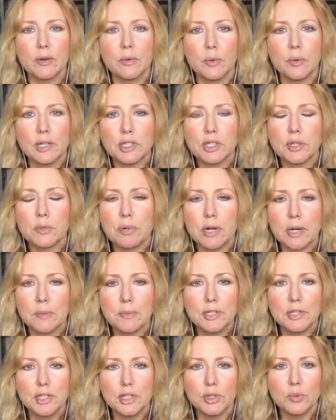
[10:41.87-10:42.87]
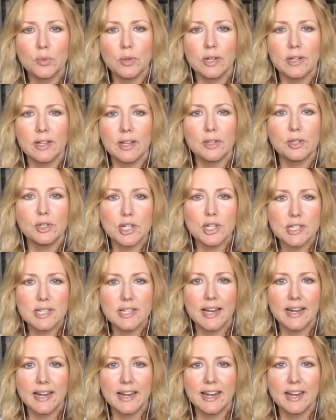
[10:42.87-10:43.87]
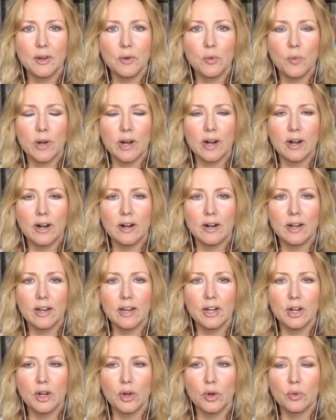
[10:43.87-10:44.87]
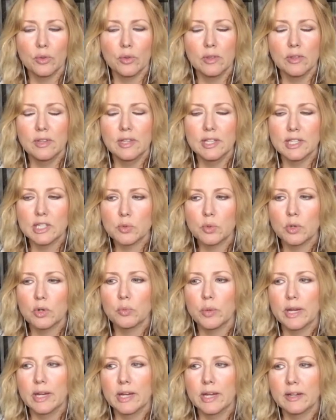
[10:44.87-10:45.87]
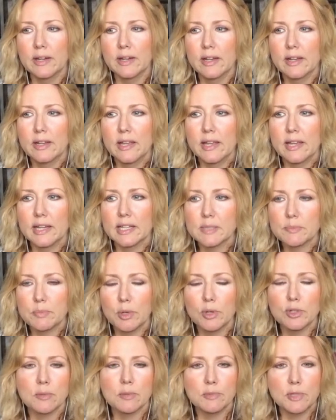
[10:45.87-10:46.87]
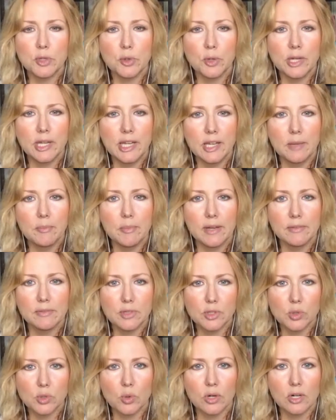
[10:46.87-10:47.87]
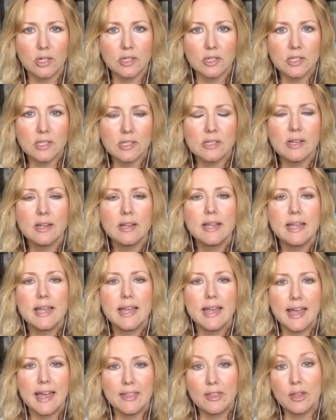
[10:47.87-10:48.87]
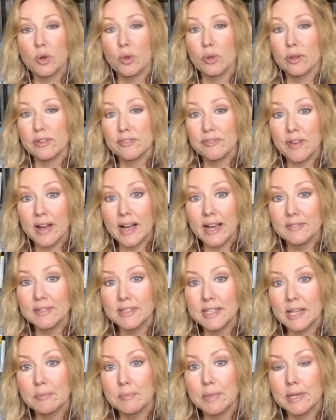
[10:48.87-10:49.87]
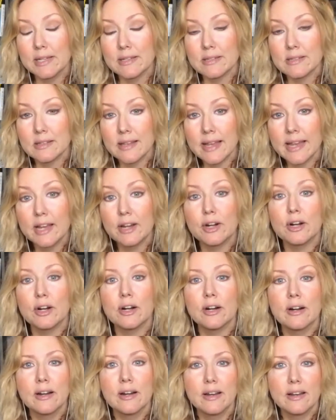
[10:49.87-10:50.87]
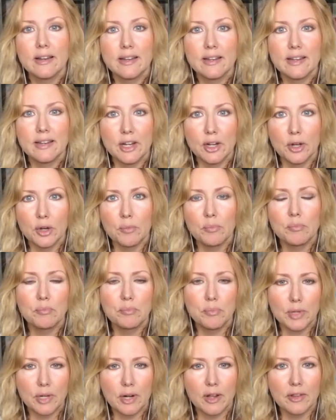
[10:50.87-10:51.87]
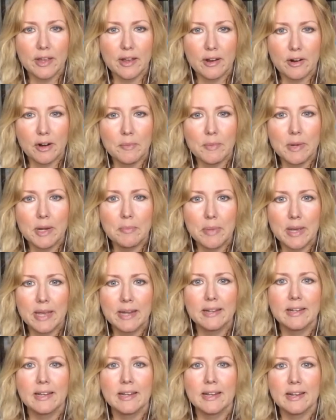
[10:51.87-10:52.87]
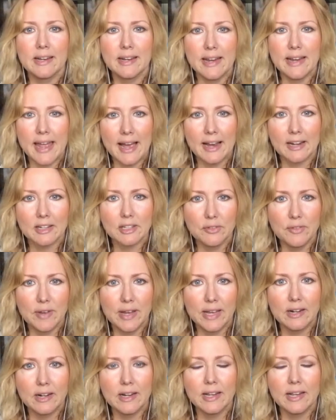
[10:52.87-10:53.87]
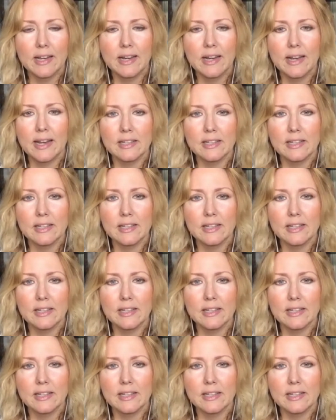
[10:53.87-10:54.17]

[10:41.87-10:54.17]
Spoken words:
We should probably do another study where, this one we expose them to an EMF source, and then only 5-10 minutes later, put on the Harmoni Pendant and activated it.